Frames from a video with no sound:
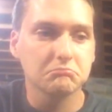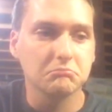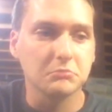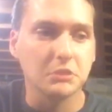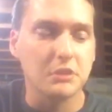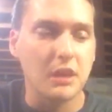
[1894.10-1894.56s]

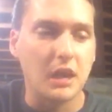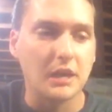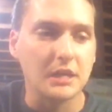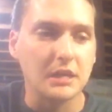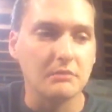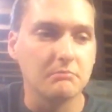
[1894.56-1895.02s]

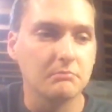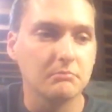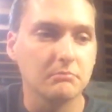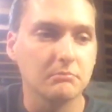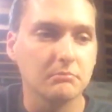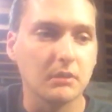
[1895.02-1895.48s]
Lunati,
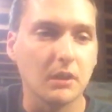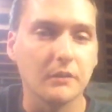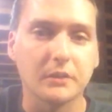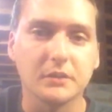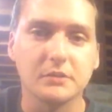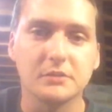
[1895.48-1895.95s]
all the
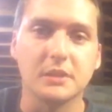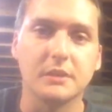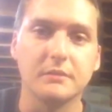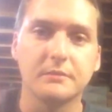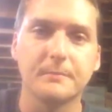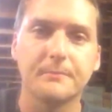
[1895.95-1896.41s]
good stuff.